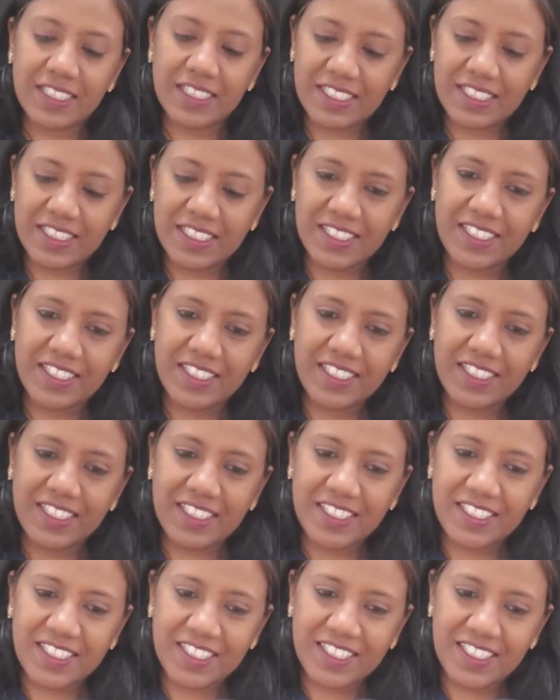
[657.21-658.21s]

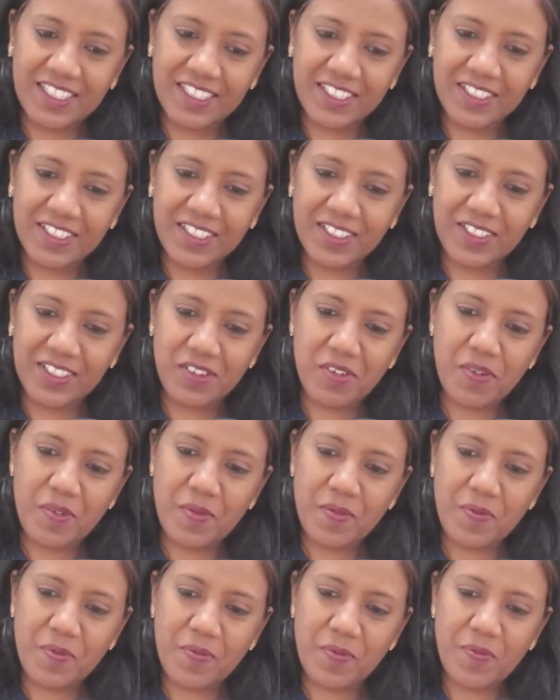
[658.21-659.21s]

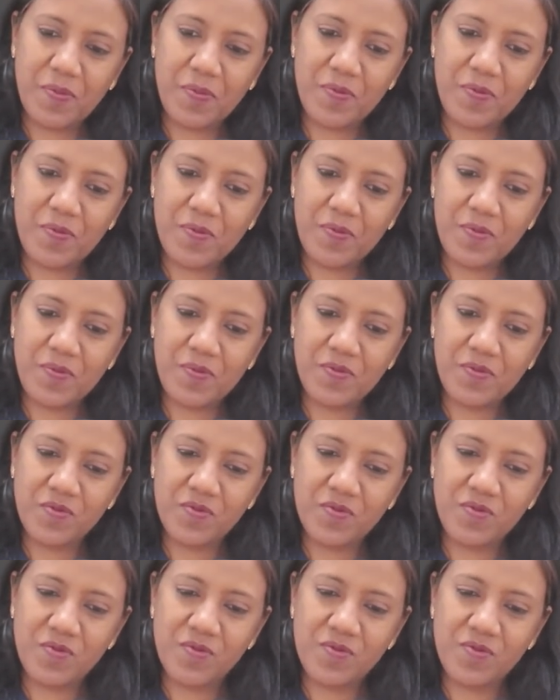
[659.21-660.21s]

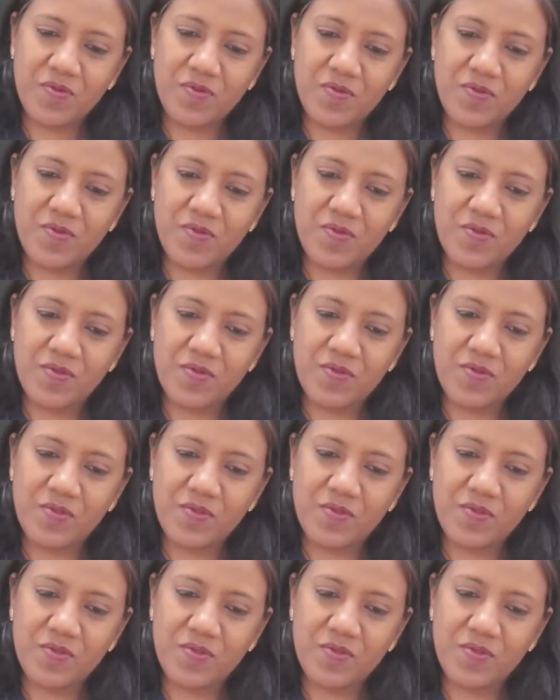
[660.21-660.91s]
[no speech]